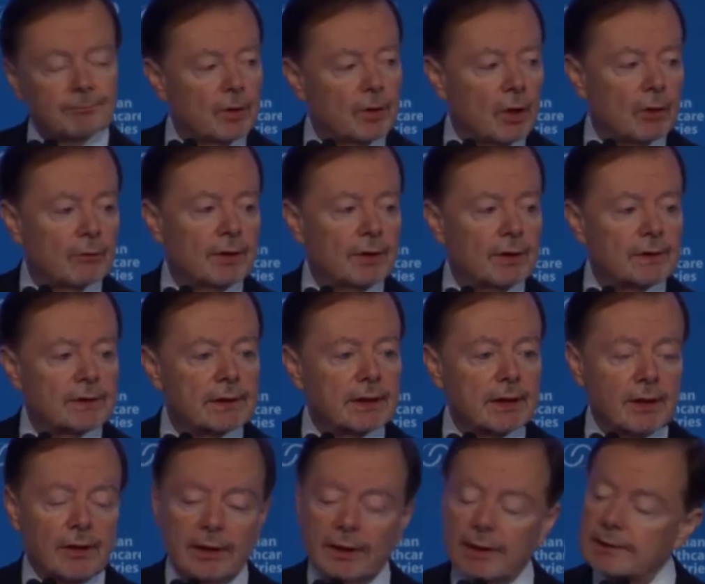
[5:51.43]
No, it isn't,
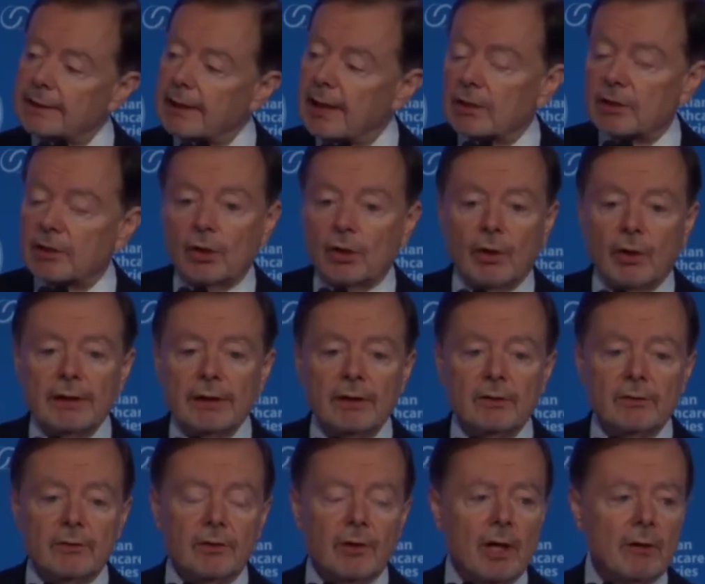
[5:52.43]
Gary. I said, that's all I need
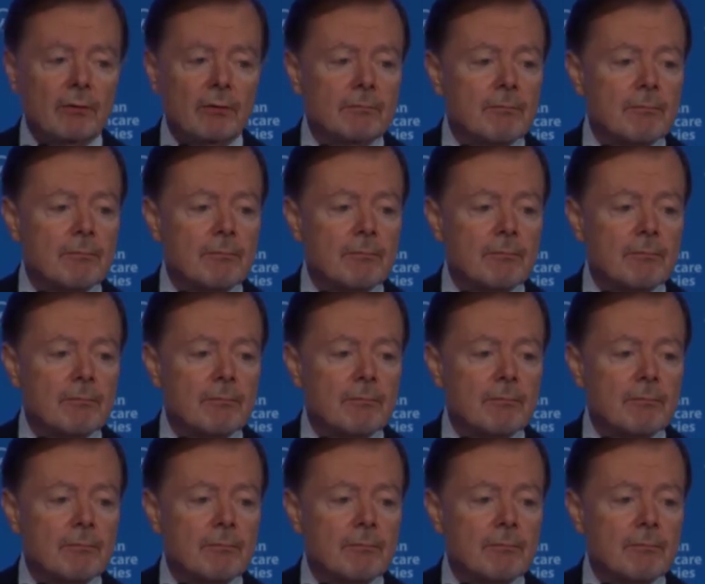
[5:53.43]
to know.